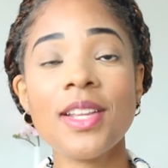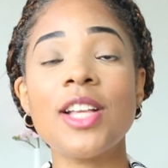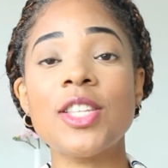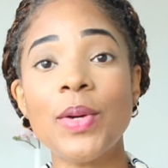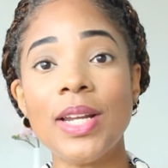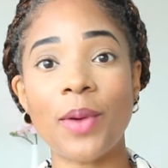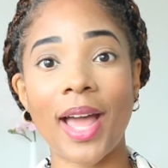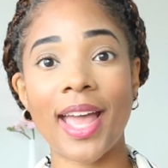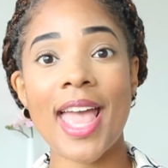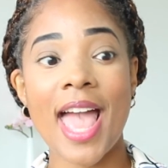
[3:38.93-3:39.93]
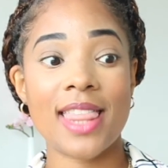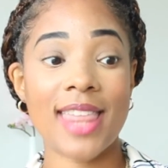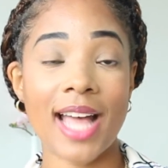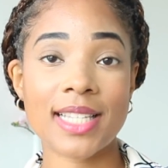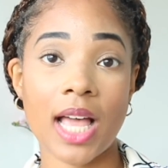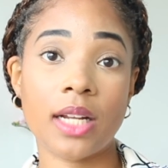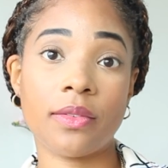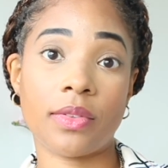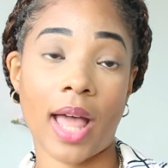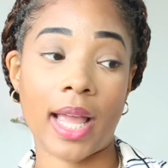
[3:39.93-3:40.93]
So anyway, that's kind
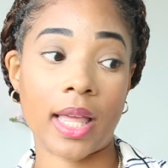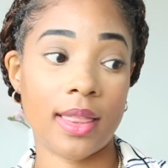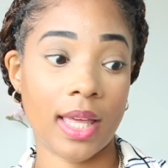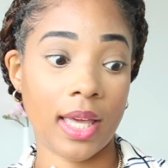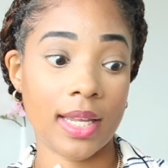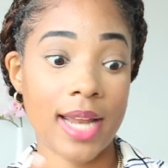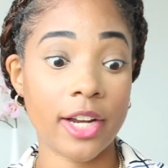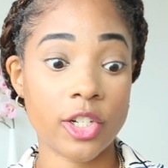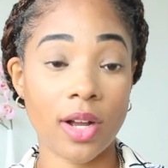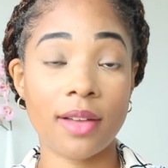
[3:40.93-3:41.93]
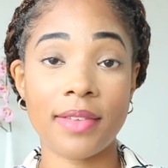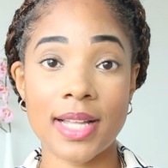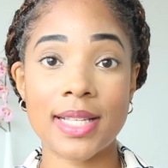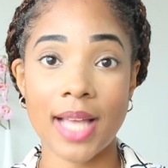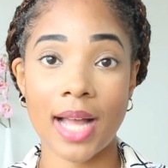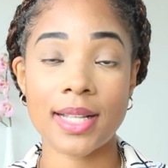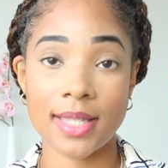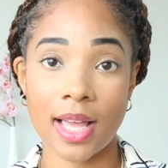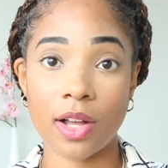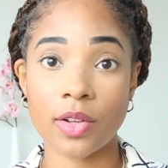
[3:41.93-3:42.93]
of like the nature of inside
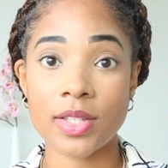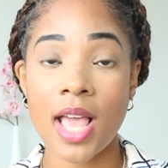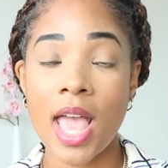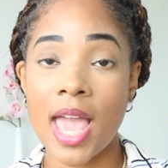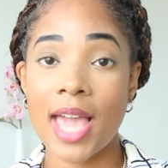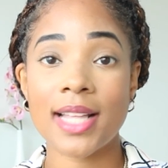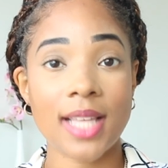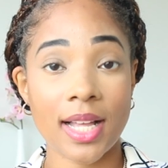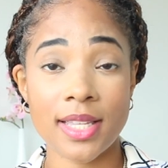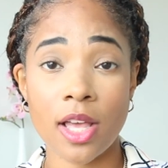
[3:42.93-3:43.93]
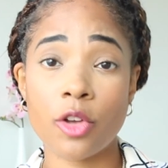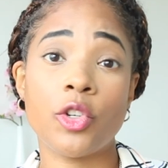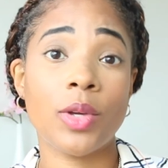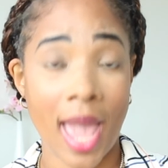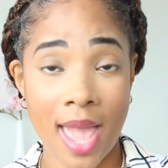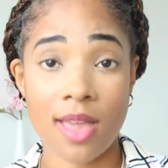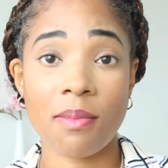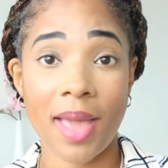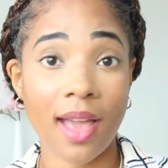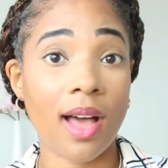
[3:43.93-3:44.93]
sales. Inside sales, you
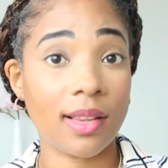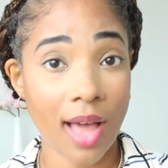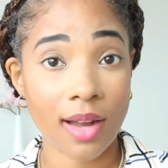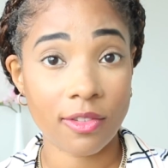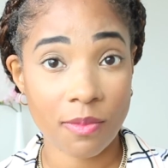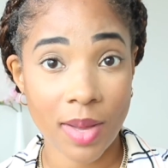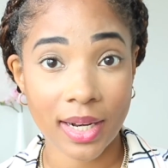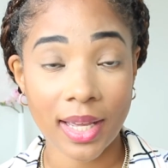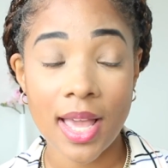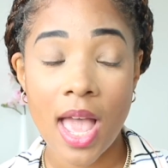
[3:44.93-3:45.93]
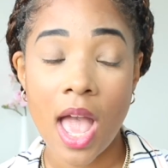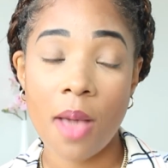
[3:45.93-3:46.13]
can make a lot of money.